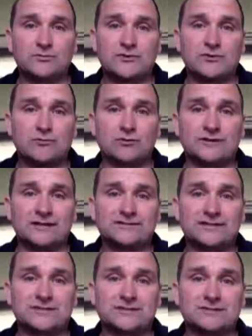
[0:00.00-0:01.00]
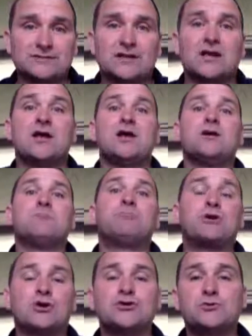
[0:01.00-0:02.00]
within your organization?
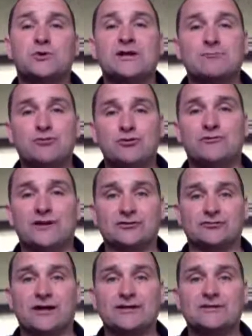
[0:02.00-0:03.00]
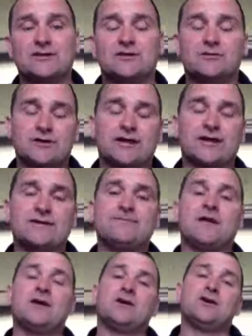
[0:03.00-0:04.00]
Because you want to improve things, right? Okay.
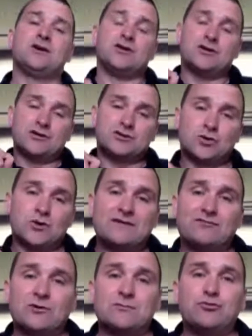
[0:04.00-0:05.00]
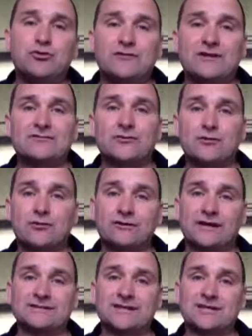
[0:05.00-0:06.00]
So if you want to improve things for your
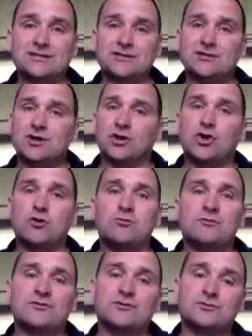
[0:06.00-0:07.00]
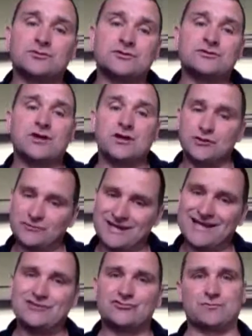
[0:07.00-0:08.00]
organization and come up with solutions, you're an
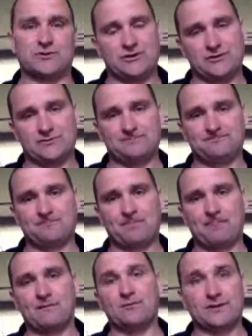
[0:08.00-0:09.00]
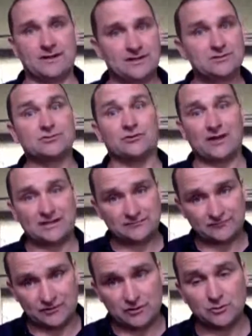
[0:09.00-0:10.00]
entrepreneur. Okay, so that's
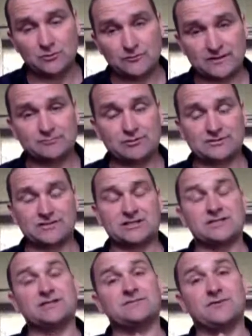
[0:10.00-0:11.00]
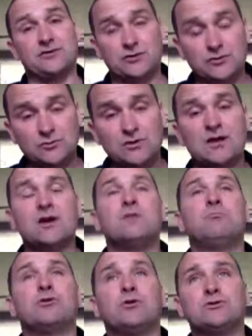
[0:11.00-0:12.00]
for you. This presentation is for you.
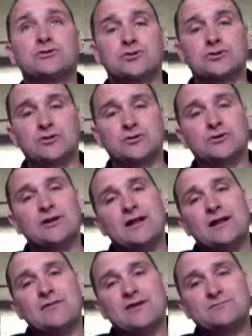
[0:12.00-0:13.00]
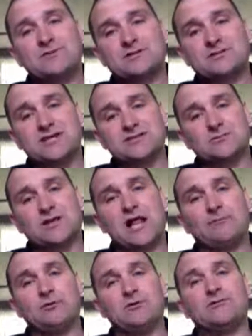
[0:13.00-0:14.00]
But also, you know, this presentation will
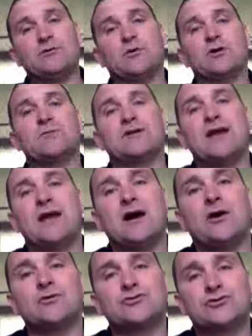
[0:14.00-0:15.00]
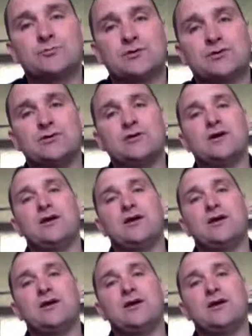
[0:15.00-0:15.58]
help you if you want to be an entrepreneur,